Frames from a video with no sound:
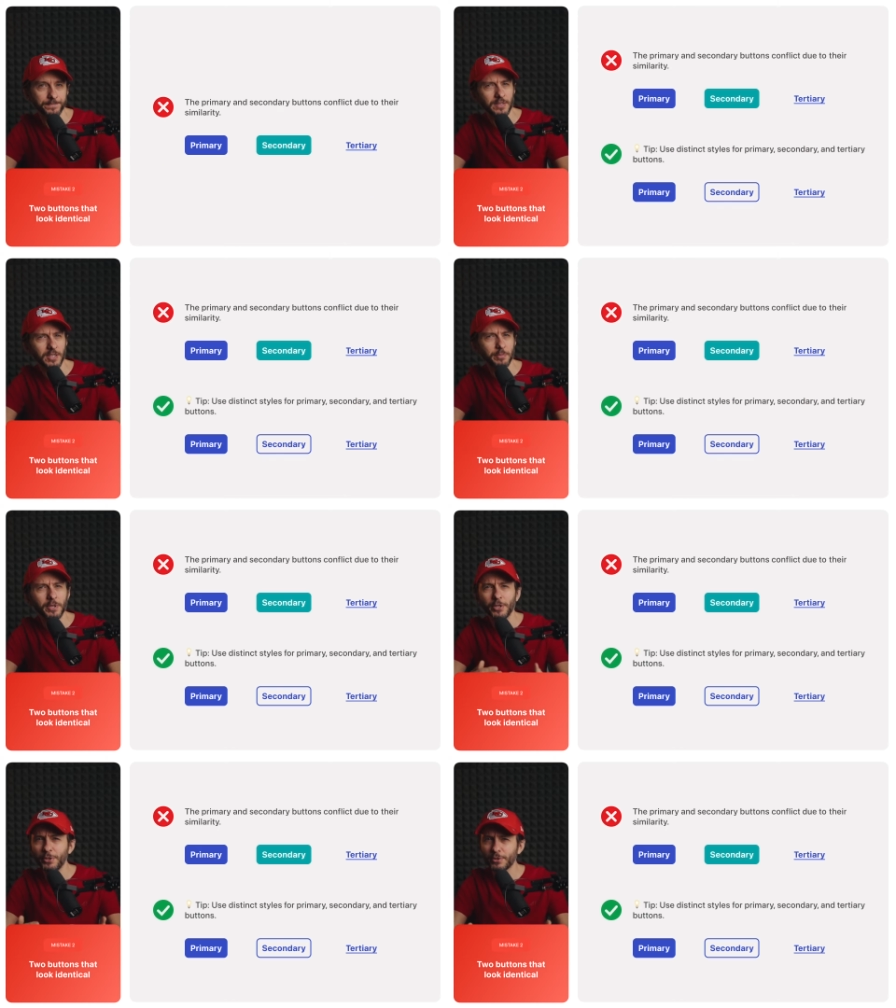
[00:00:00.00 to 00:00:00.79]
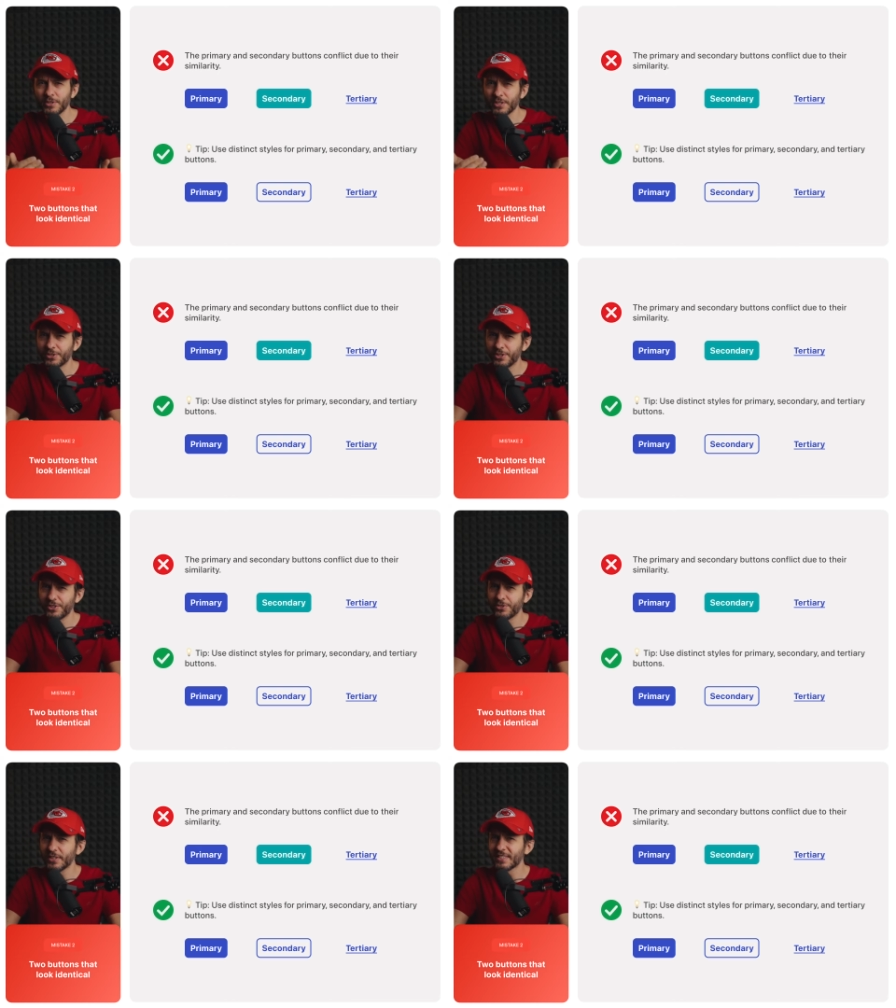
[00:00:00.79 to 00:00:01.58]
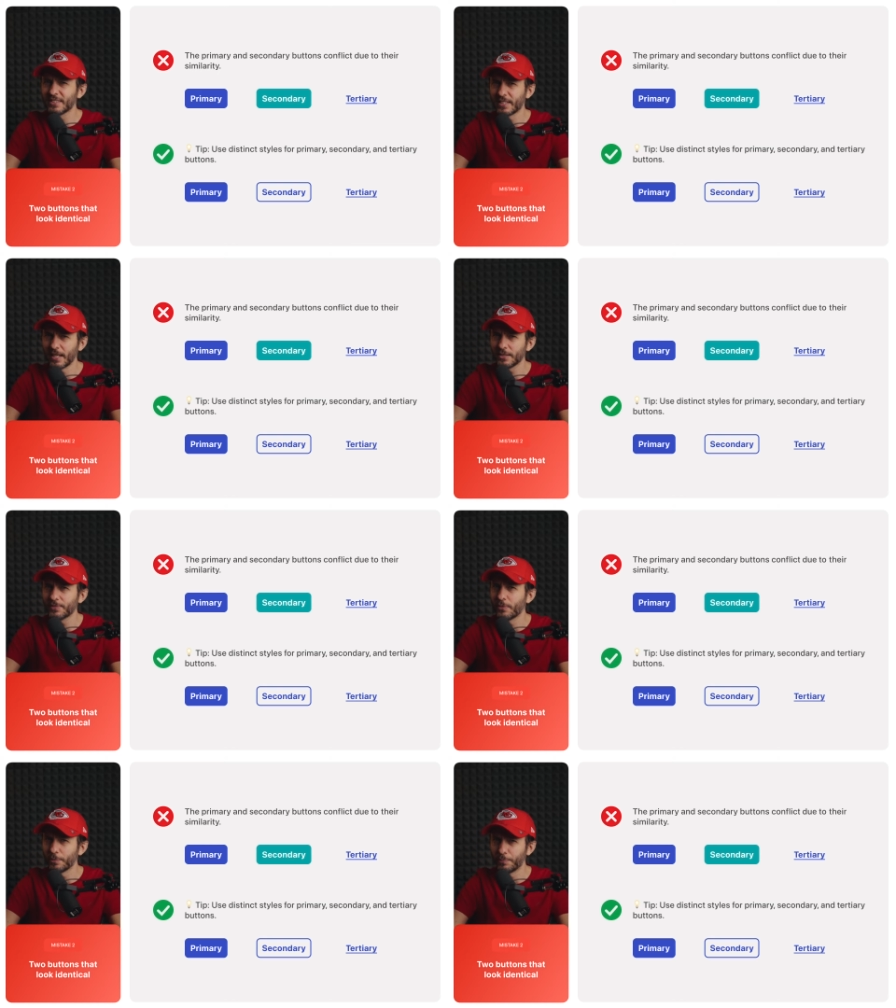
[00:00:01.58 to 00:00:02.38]
Tip: use district styles
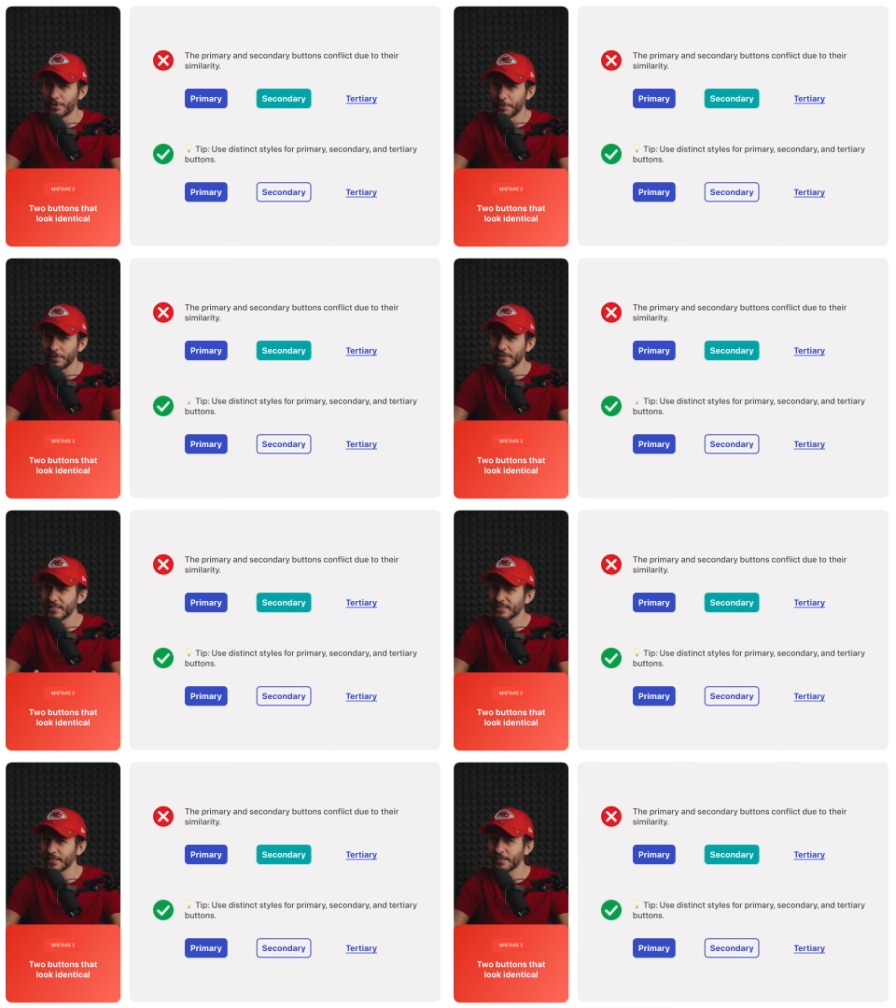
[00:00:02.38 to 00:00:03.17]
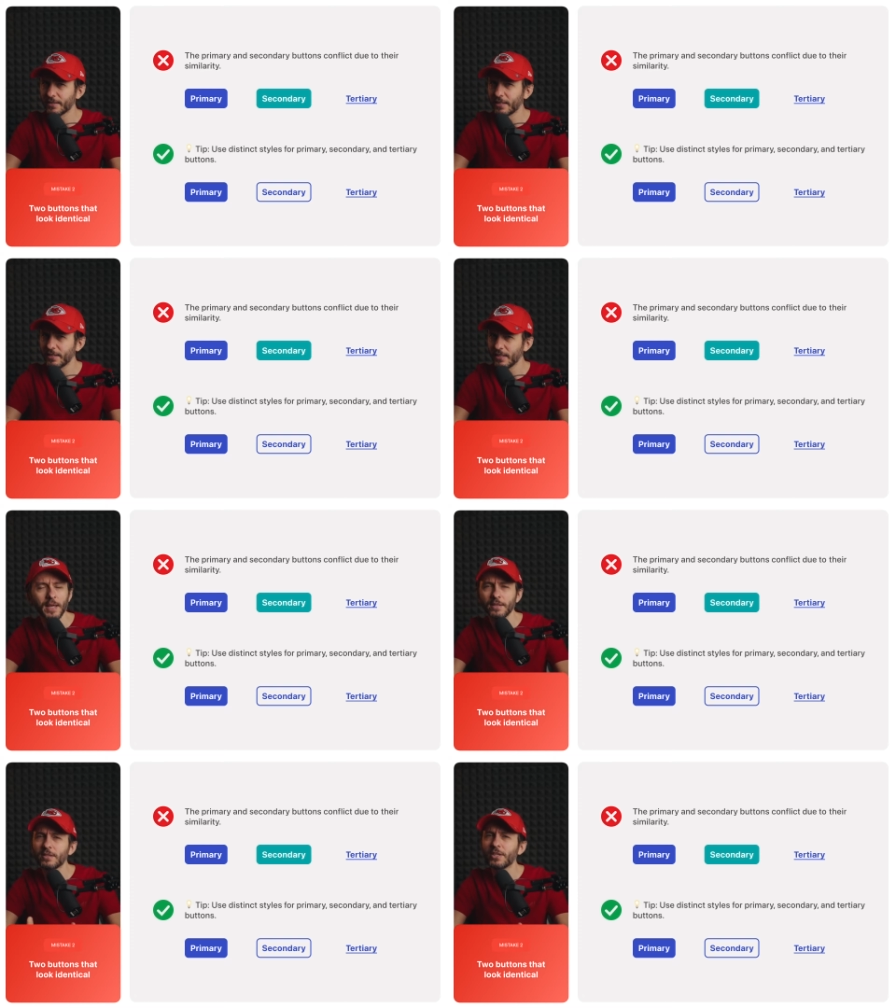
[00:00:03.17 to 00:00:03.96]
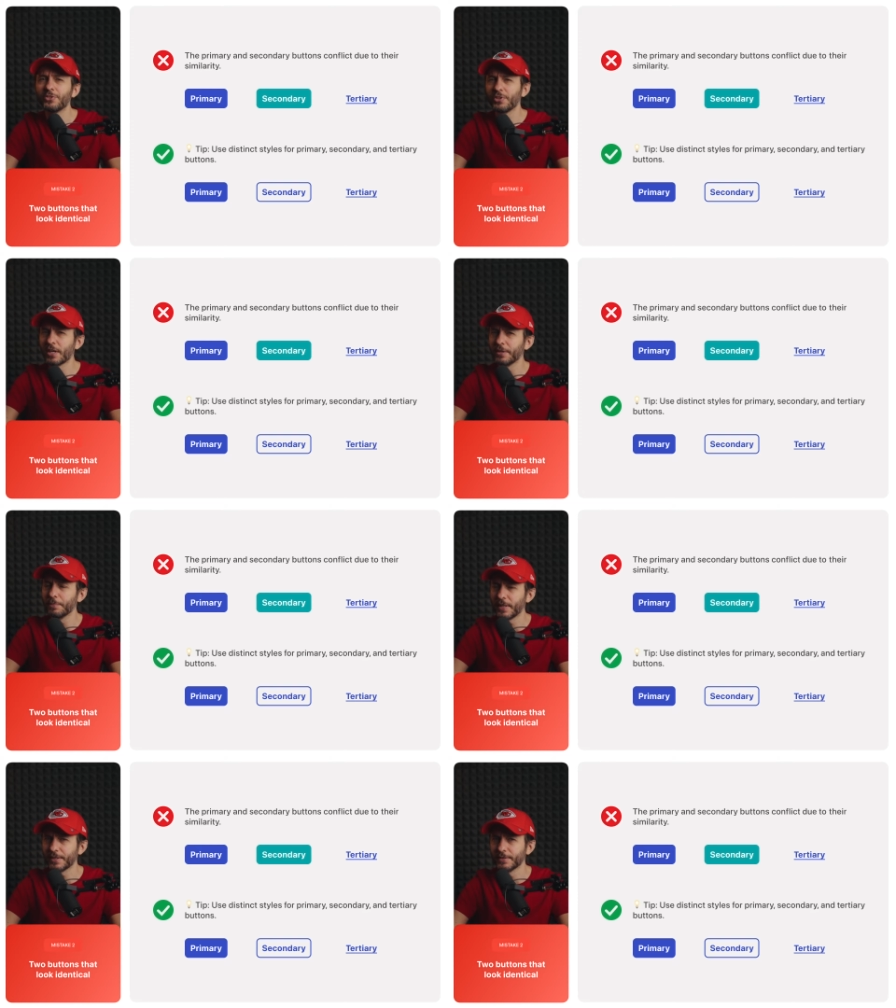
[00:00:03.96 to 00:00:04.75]
for primary, secondary and tertiary
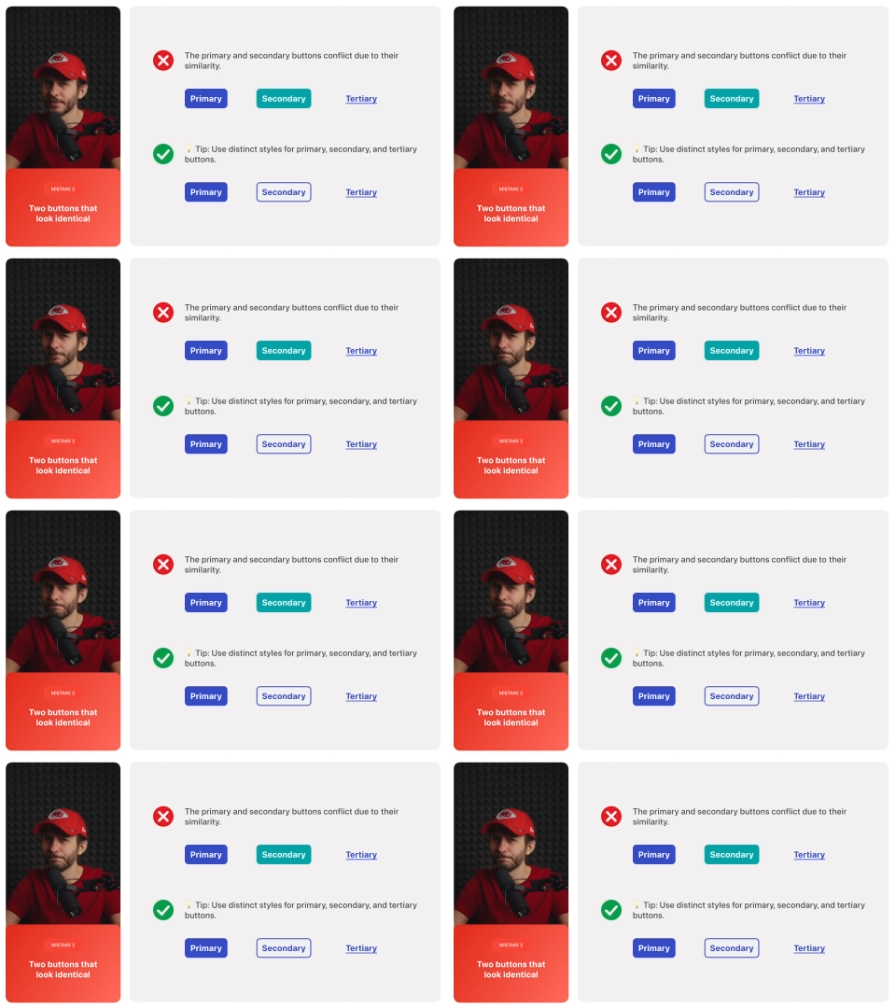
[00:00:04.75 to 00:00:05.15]
buttons.